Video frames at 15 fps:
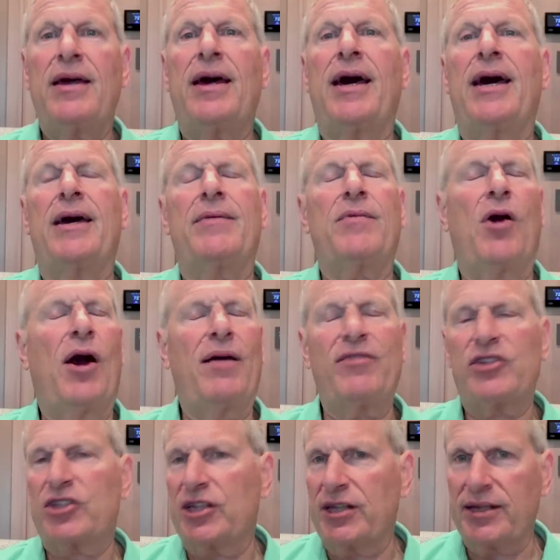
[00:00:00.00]
Uh,
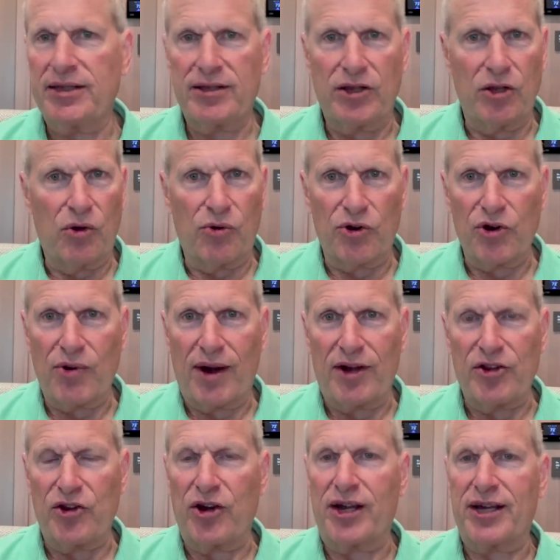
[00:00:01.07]
obviously, the lower you are
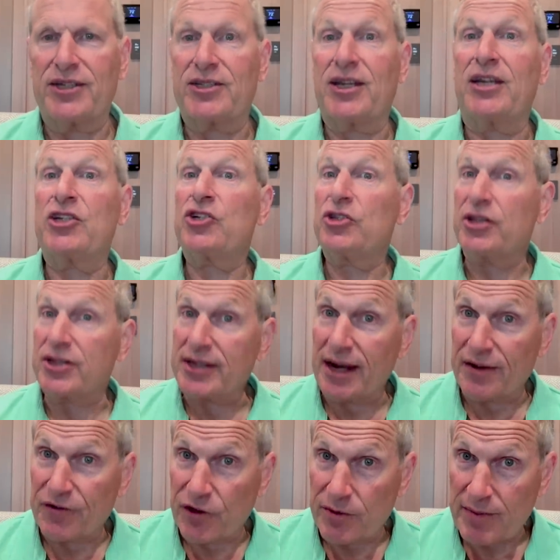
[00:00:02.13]
in the organization, the
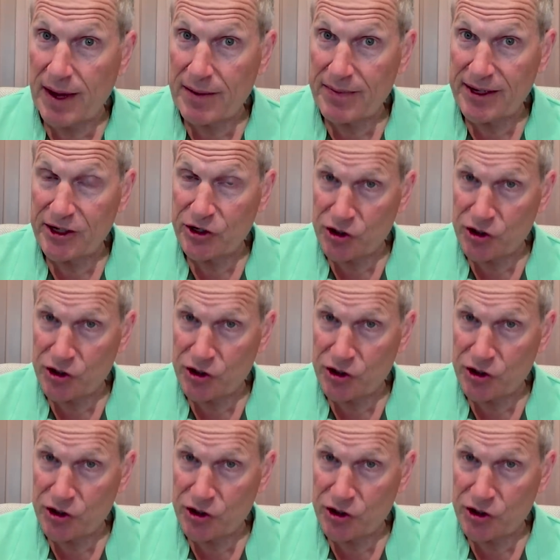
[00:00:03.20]
tougher it may be to